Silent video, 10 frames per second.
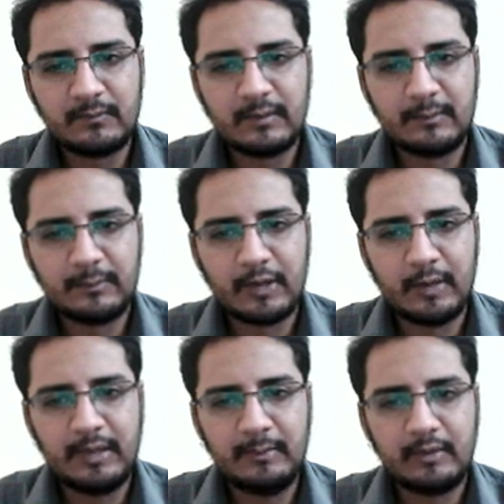left hand
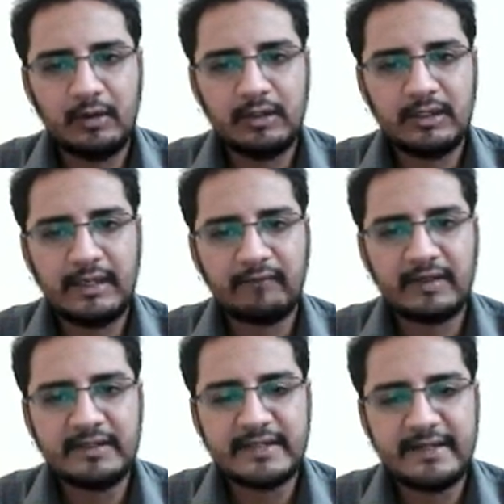side, say,
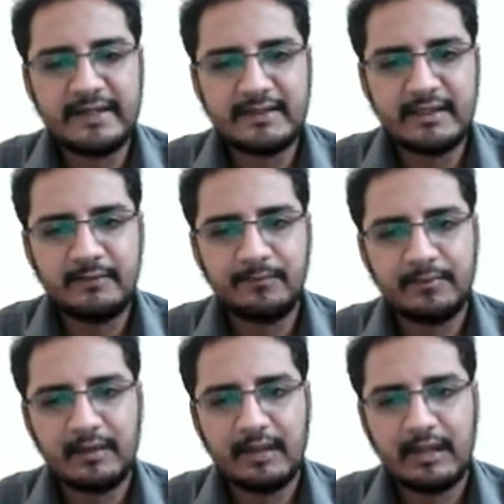and this is your
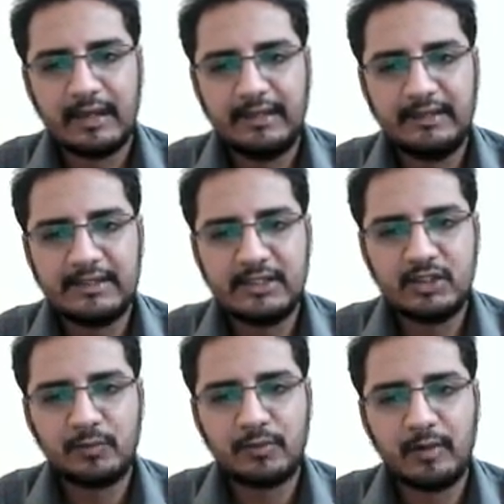problem on the right
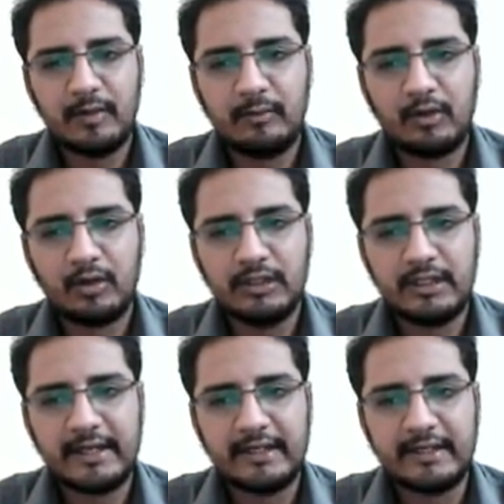hand side,
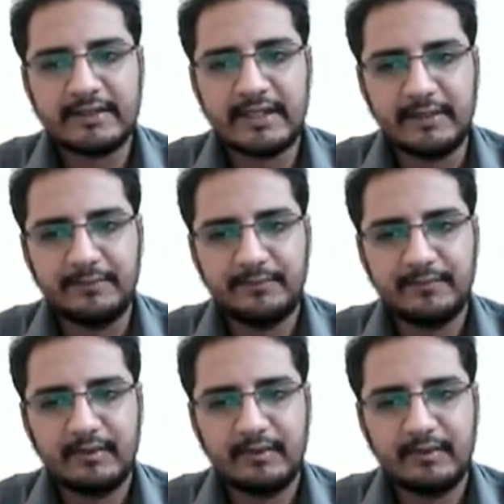and you